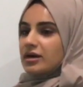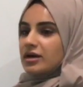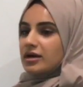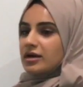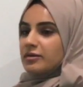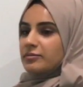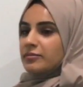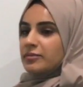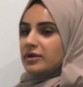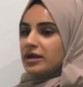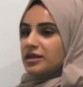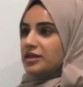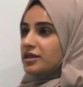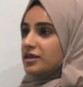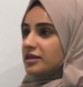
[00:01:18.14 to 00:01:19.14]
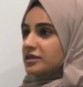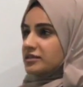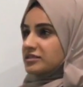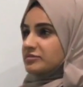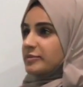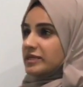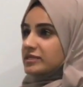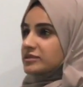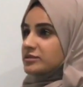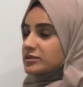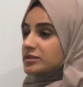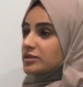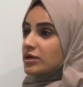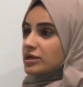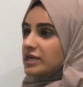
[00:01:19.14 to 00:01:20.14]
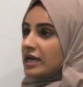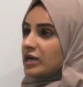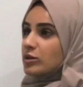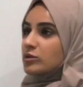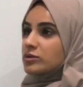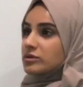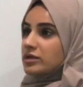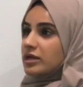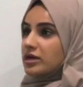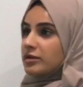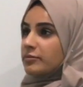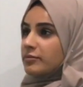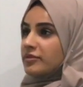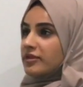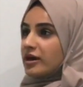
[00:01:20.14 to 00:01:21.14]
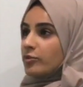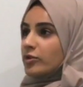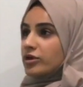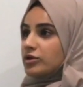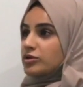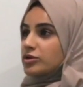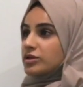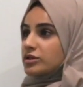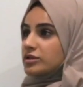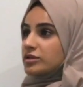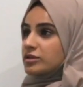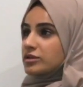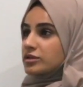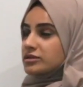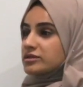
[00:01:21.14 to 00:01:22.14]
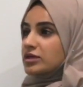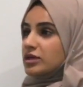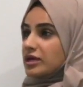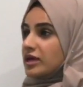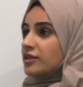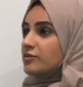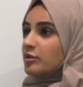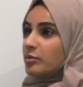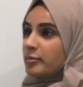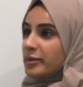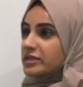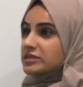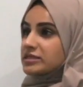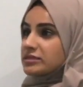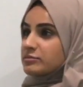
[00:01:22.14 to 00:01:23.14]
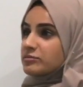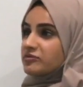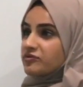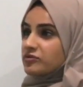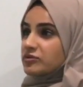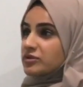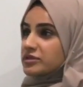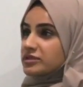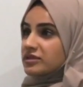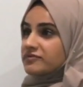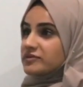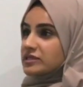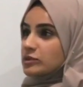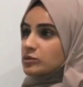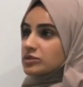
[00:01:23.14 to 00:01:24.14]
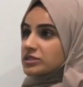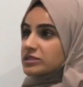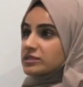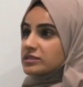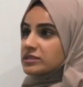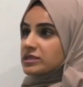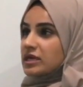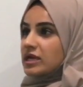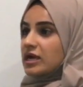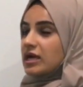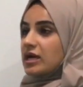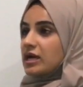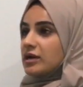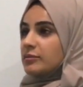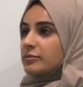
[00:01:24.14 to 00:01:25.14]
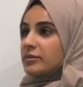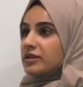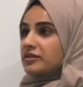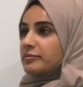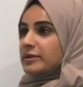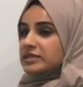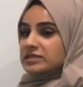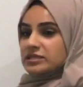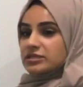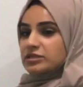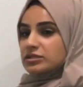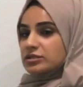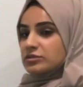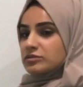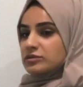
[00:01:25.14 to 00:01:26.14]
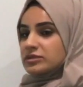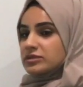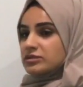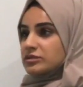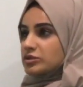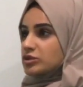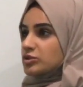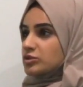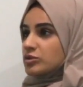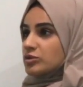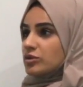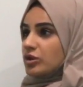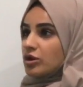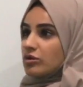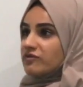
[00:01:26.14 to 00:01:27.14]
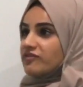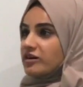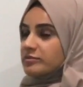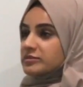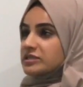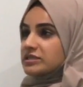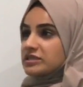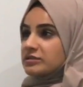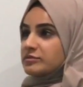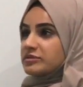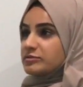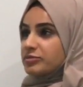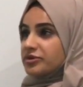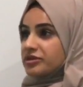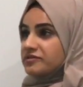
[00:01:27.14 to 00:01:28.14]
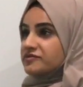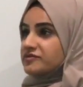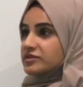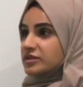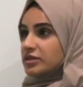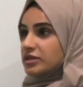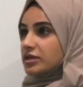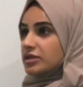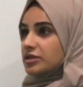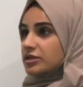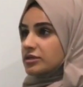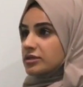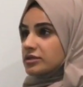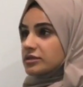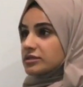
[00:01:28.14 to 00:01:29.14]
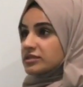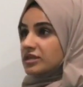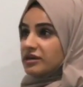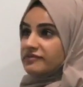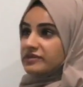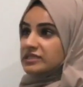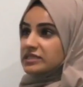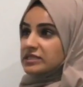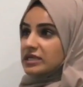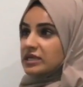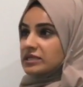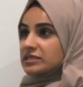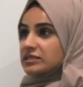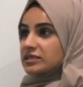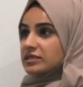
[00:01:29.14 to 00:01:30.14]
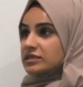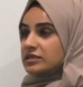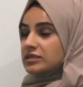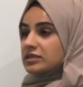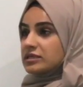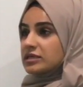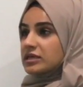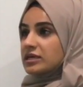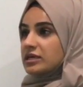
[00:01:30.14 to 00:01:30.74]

I think it's best to start now. That way you can start gathering momentum before the service launches. And the best thing to do is to ensure the whole pharmacy team is briefed on the service and the